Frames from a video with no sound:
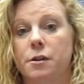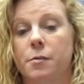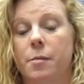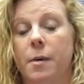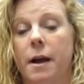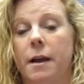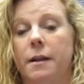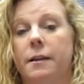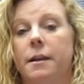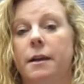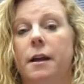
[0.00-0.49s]
are
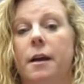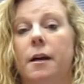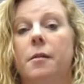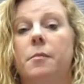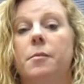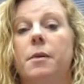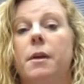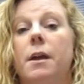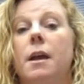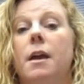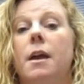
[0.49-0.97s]
piling up
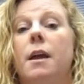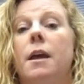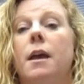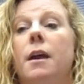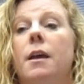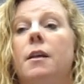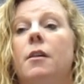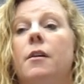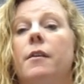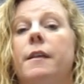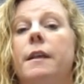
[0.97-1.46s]

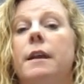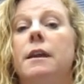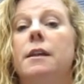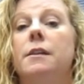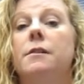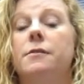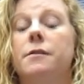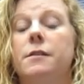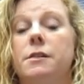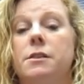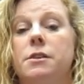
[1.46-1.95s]
and all the
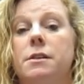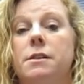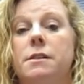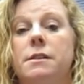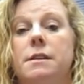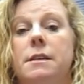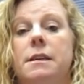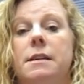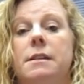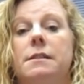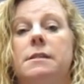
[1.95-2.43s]

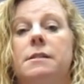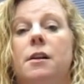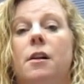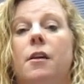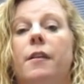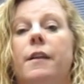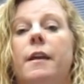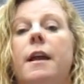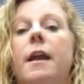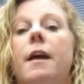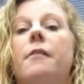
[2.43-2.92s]
inefficiencies and all
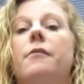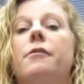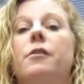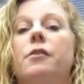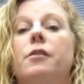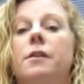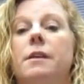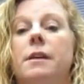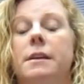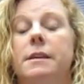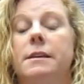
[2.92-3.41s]
the
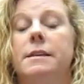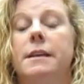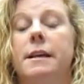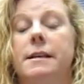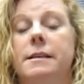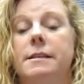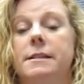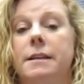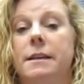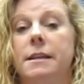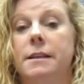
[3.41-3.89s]
effort that it
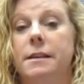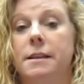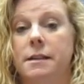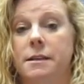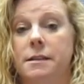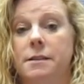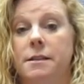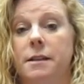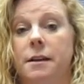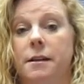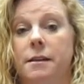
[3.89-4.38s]
takes to get
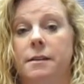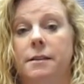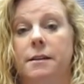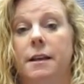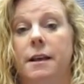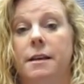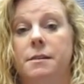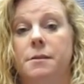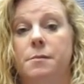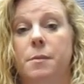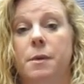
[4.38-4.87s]
things done at the
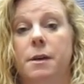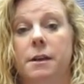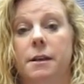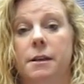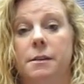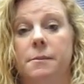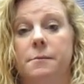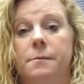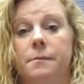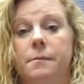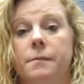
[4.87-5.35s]
last
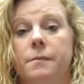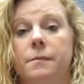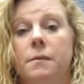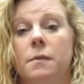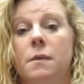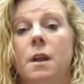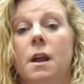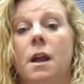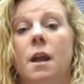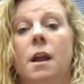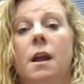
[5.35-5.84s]
minute.
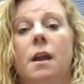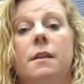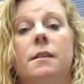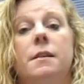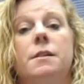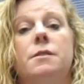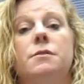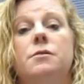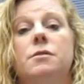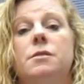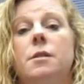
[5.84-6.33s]
And
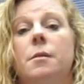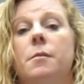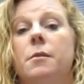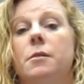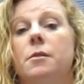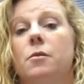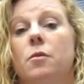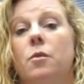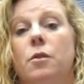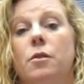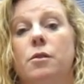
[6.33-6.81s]
these are some of
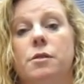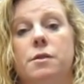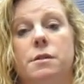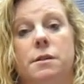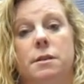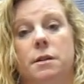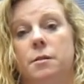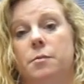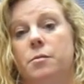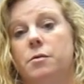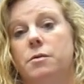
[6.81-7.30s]
the worst
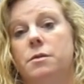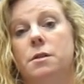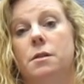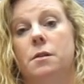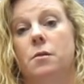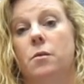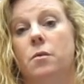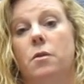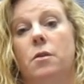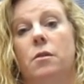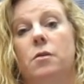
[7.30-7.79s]
sleepers in
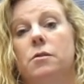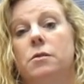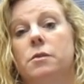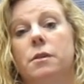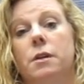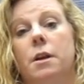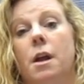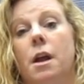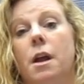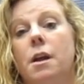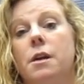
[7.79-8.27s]
the world.
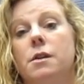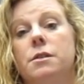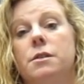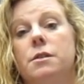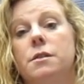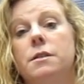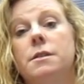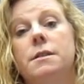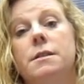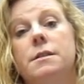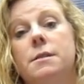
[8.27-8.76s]
So
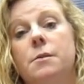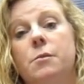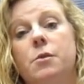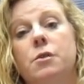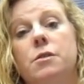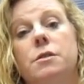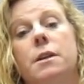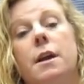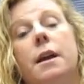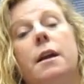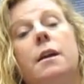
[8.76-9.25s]
this is someone
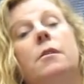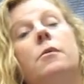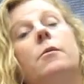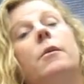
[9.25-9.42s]
who's laying